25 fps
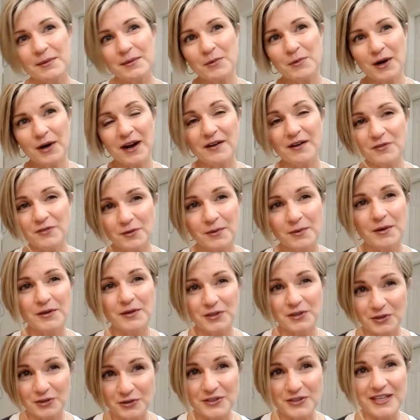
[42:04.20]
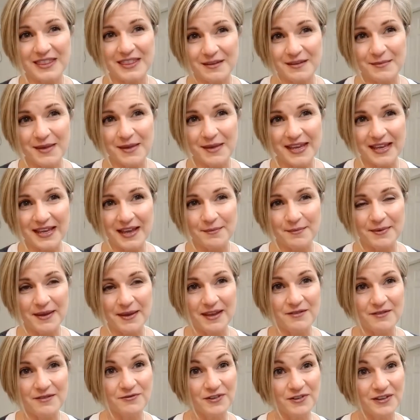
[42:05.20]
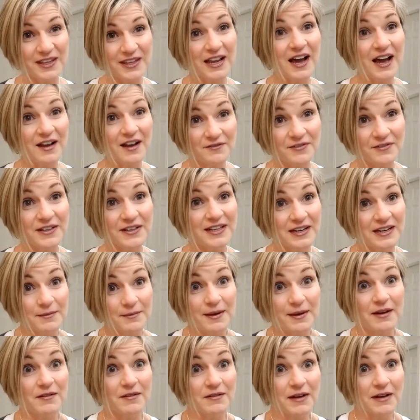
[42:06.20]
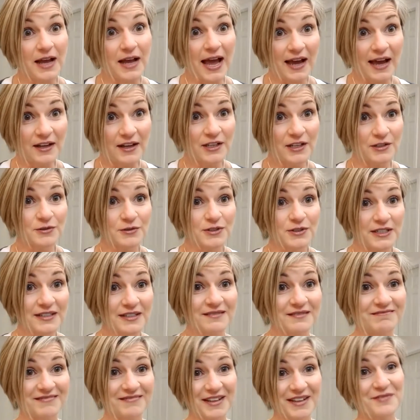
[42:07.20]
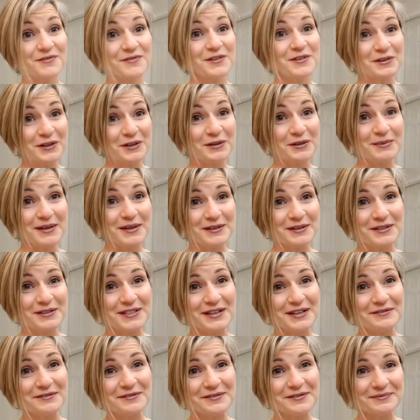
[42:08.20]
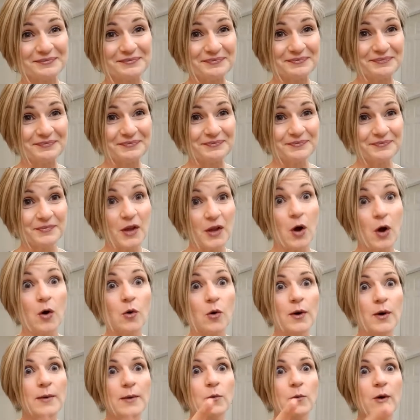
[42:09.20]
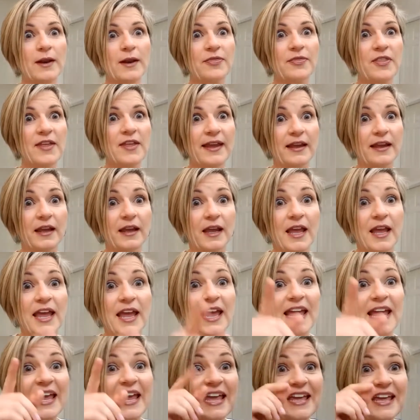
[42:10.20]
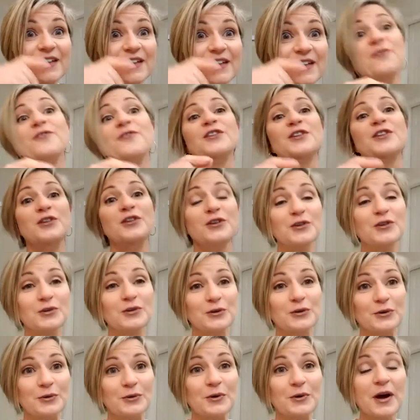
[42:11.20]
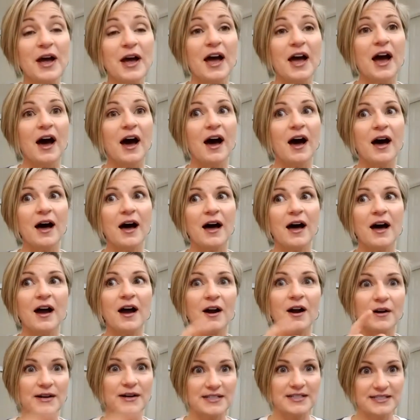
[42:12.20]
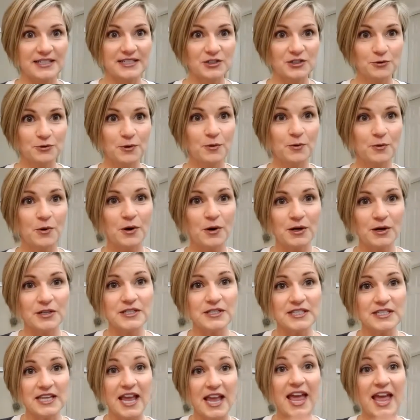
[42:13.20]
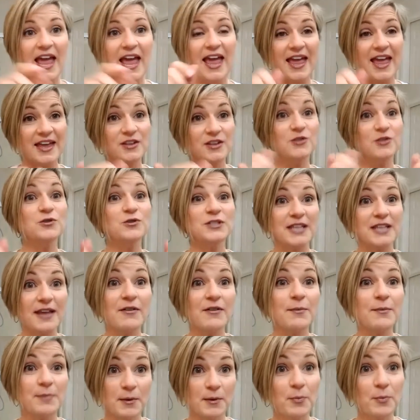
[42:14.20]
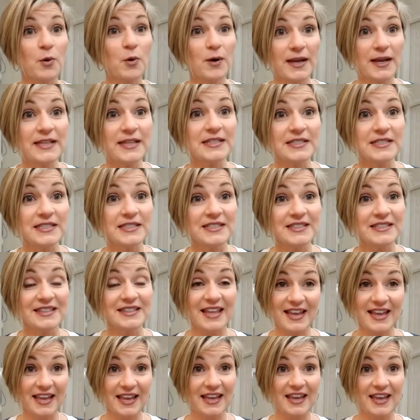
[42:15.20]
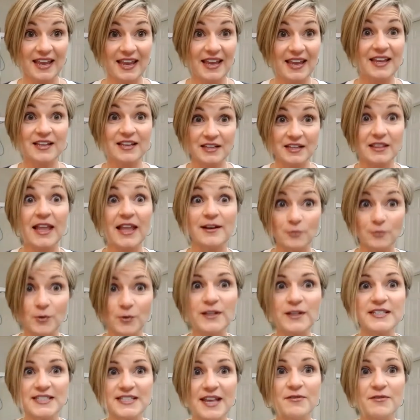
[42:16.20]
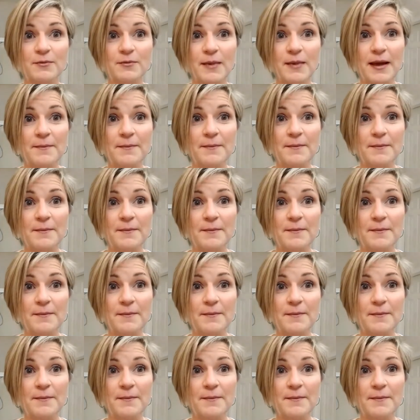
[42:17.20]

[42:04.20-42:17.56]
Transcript: comfortable using the makeup and feeling confident about how to use it and feel good about yourself. Oh, and one thing, if you are on Essential Rewards and you save up your points, like really save them up,